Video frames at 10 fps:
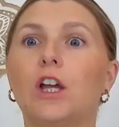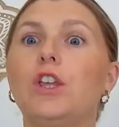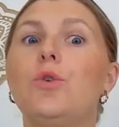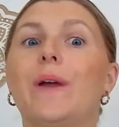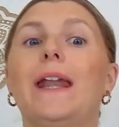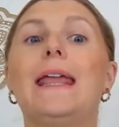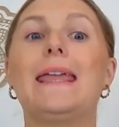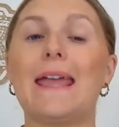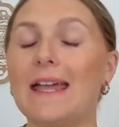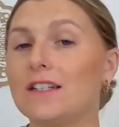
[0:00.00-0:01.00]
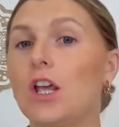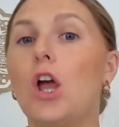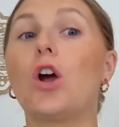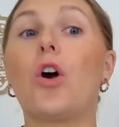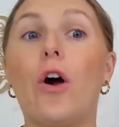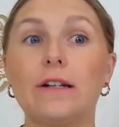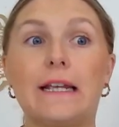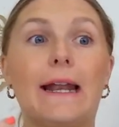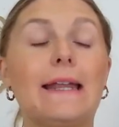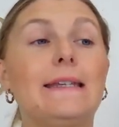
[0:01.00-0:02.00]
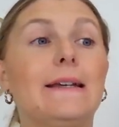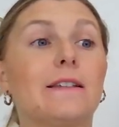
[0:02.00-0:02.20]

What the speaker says: you can get content ideas.